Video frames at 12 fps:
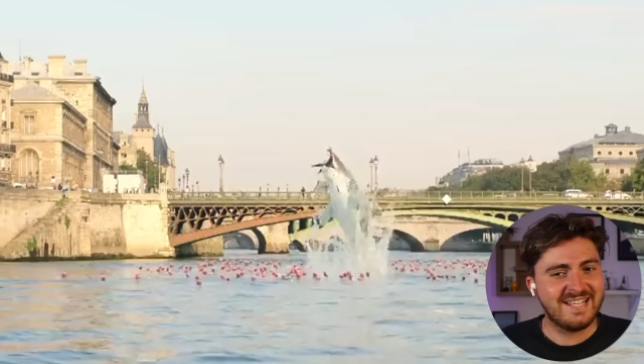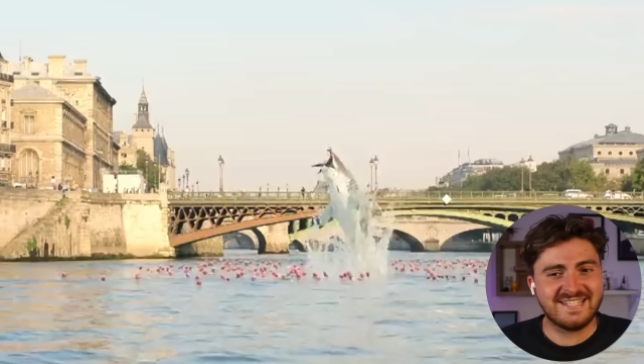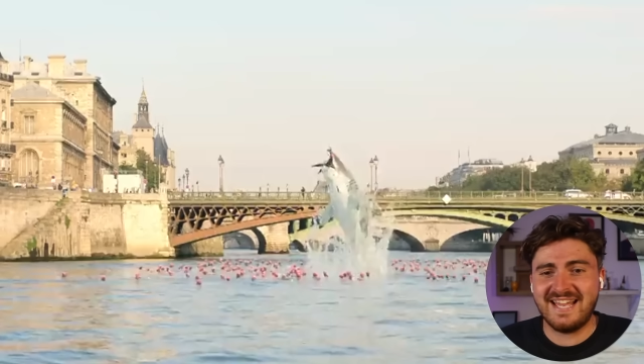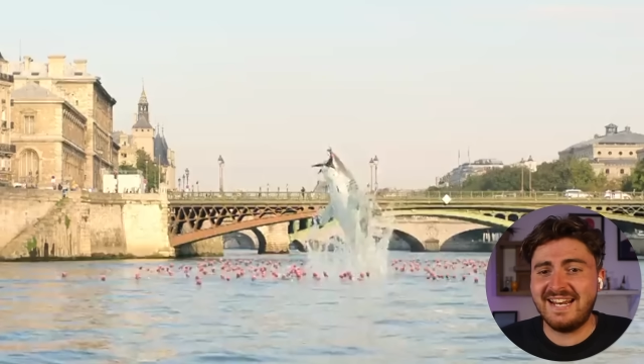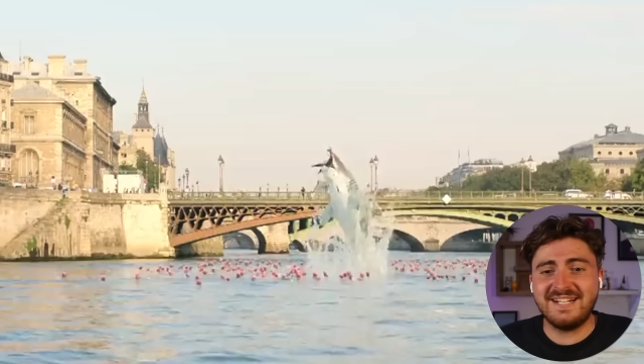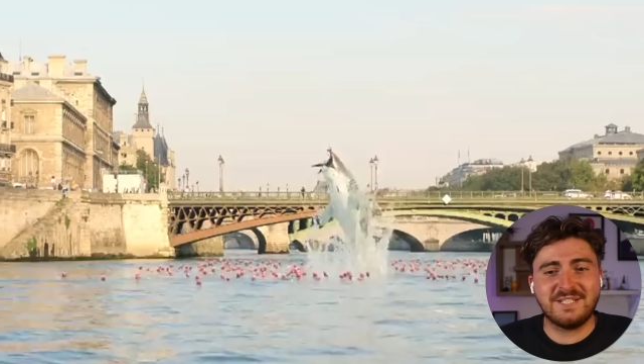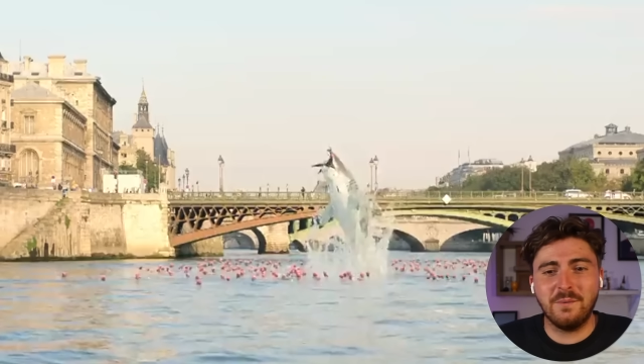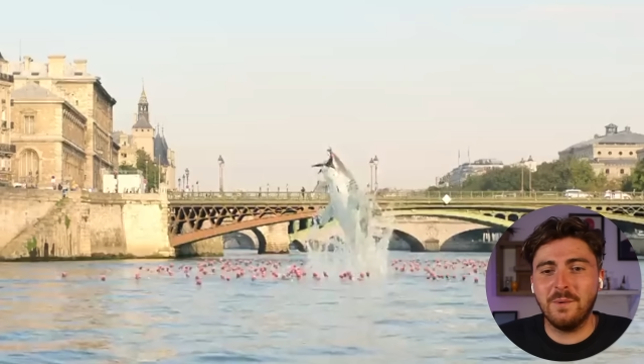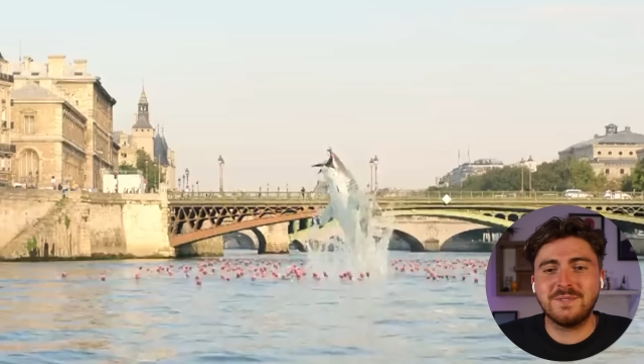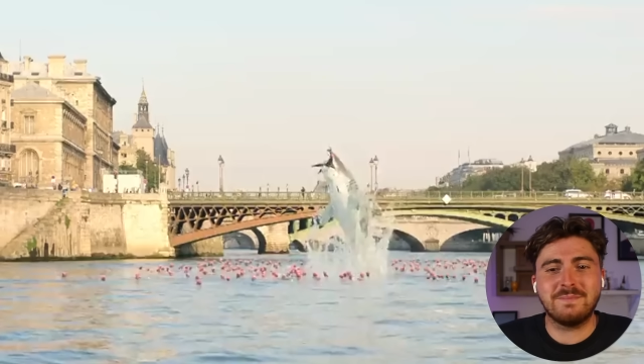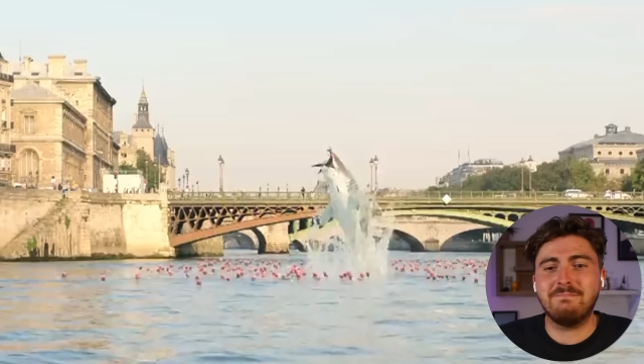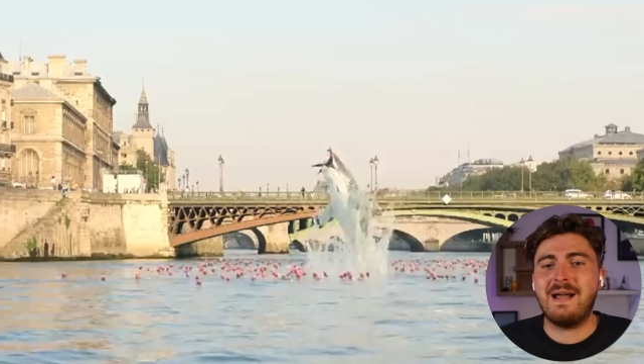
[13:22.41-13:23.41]
It's getting
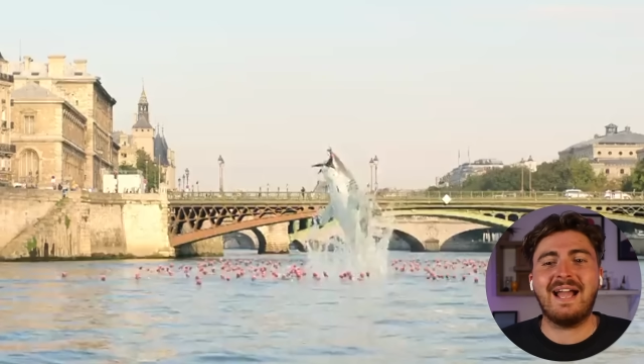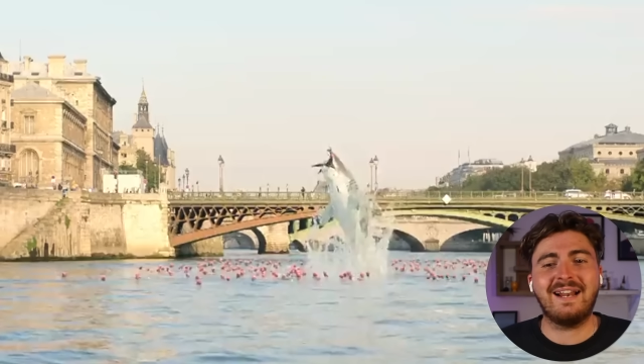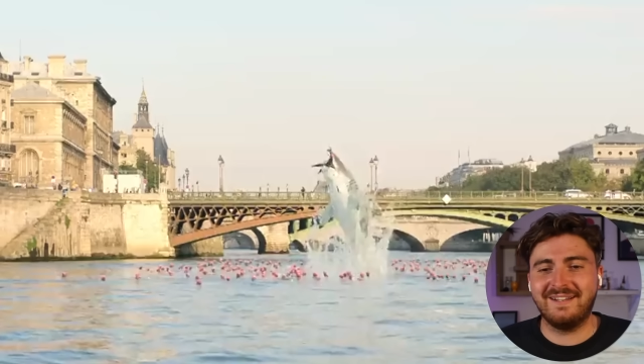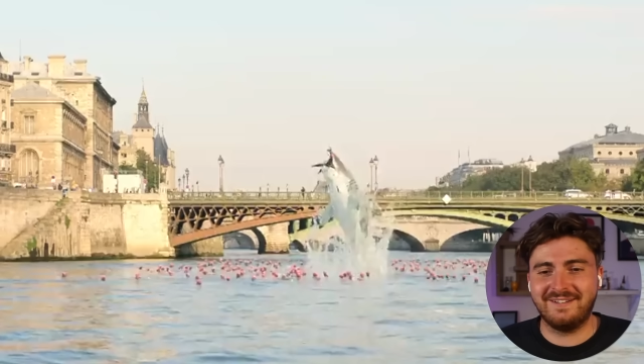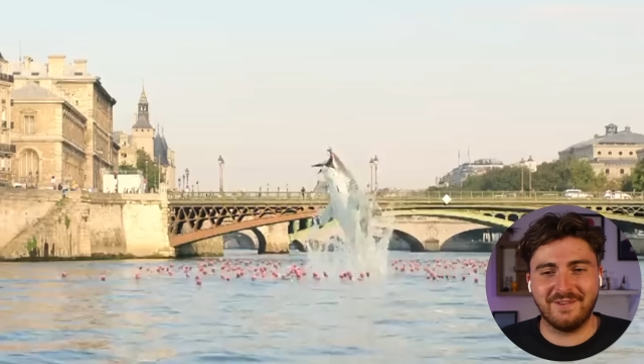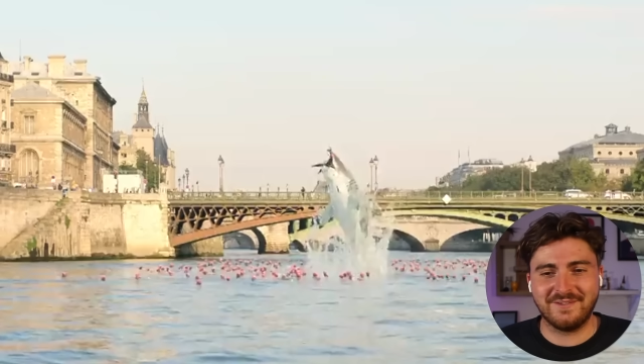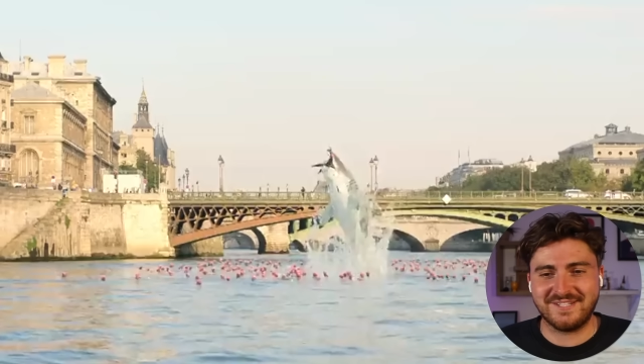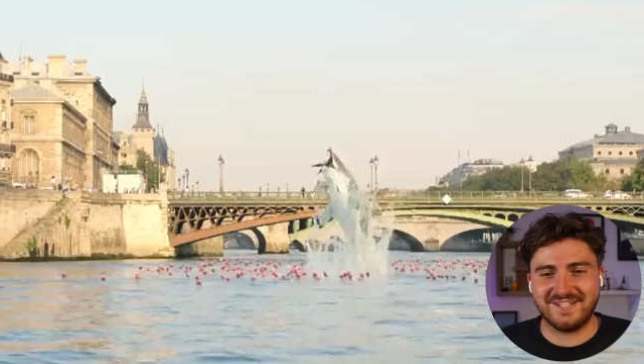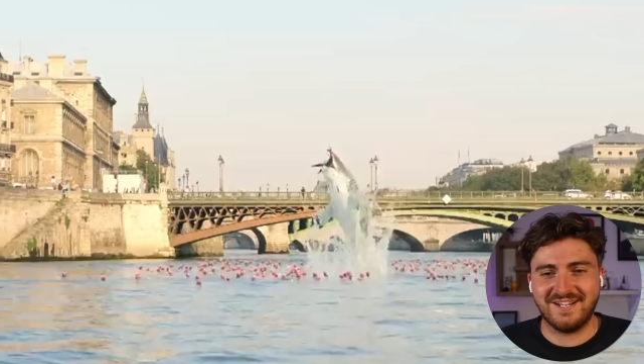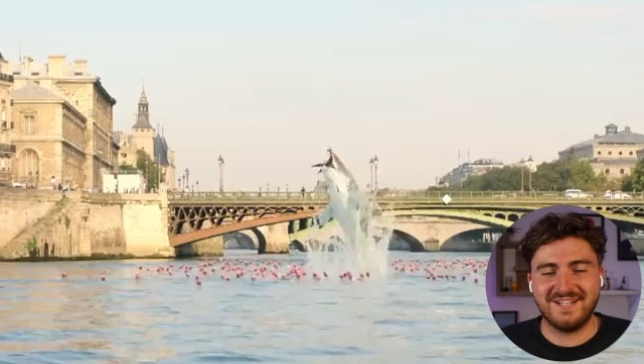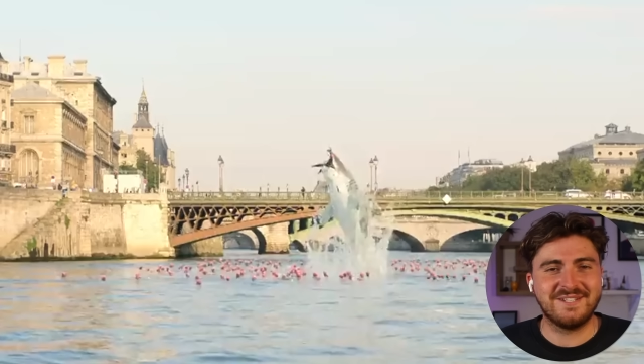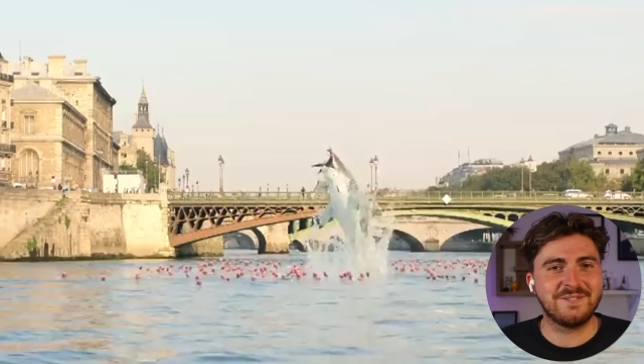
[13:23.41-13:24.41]
towards Megalodon
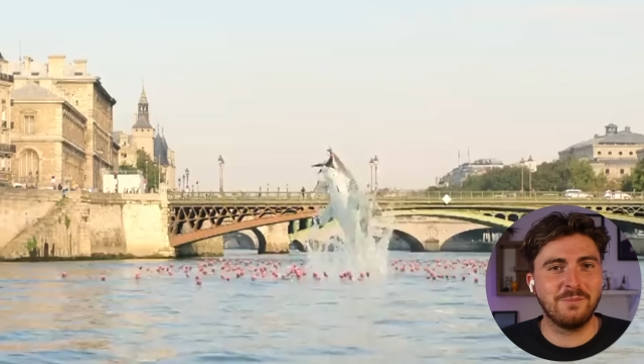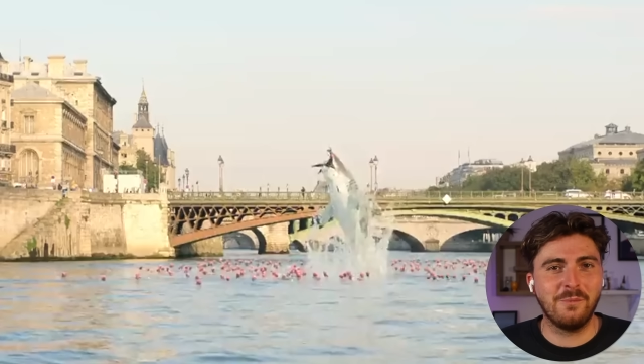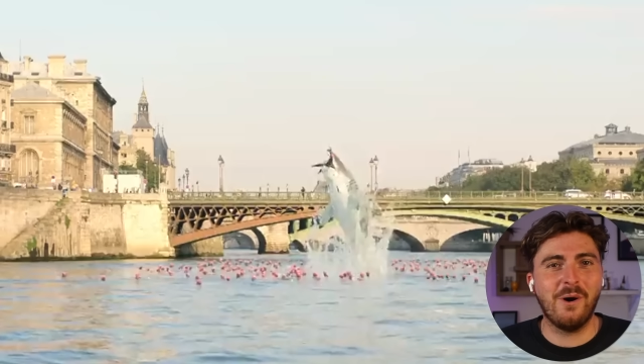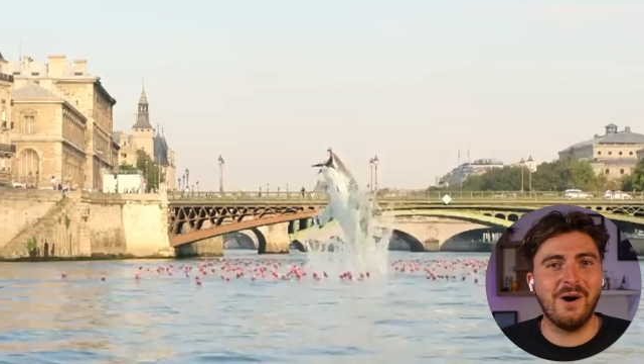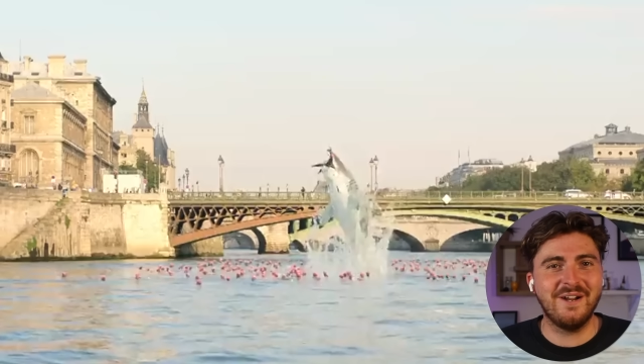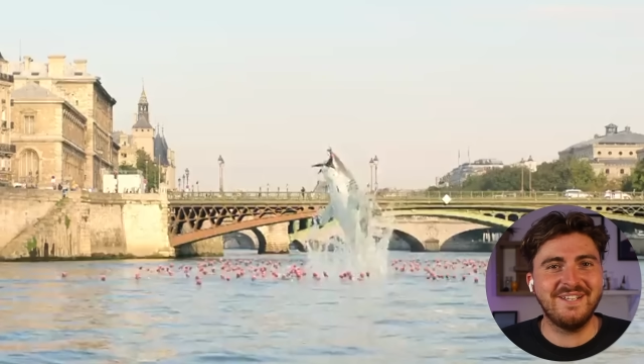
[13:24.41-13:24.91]
size. What a